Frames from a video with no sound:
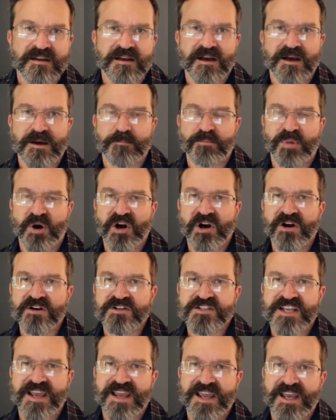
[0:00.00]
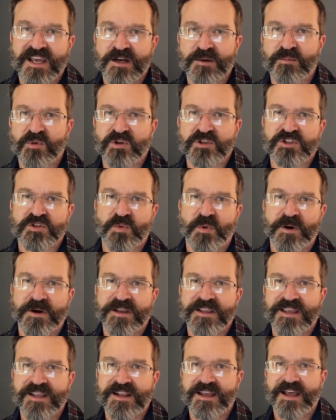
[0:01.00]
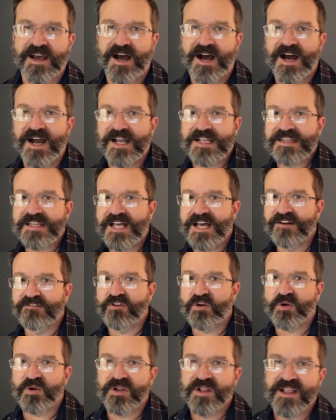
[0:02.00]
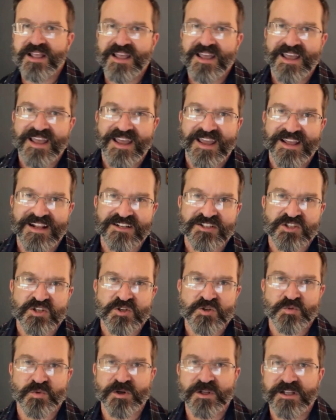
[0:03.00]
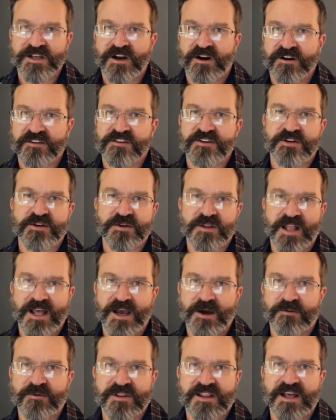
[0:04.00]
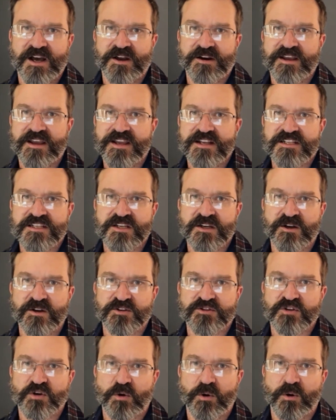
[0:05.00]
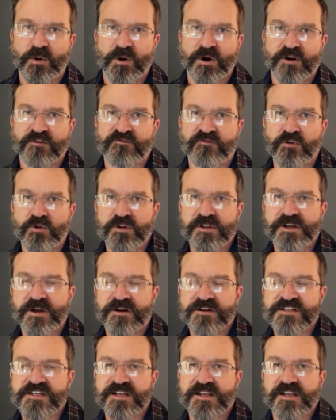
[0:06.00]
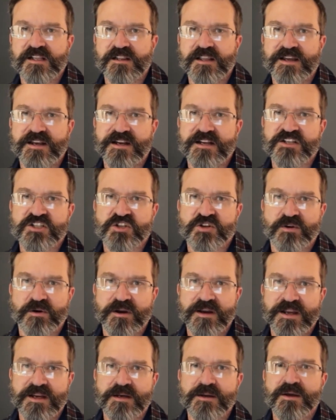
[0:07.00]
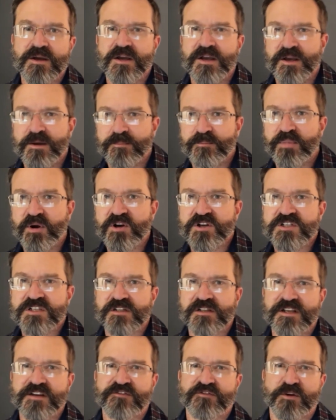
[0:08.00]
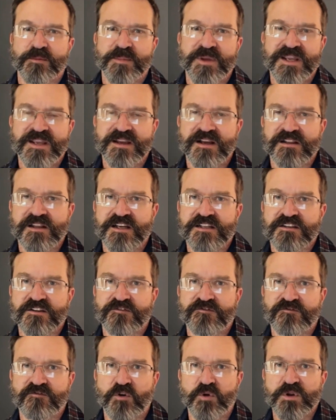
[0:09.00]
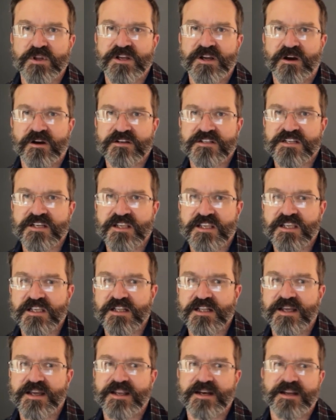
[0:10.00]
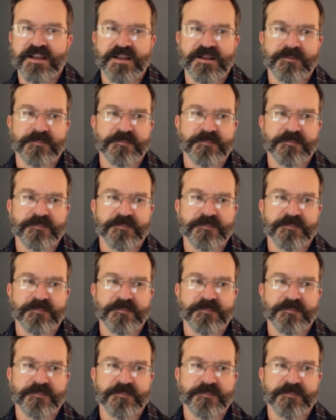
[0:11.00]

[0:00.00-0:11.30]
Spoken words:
birds, animals, you want to get it eye level. And it's just really hard to do that without a tilt or fully articulating screen. Personally, for me, I like the fully articulating.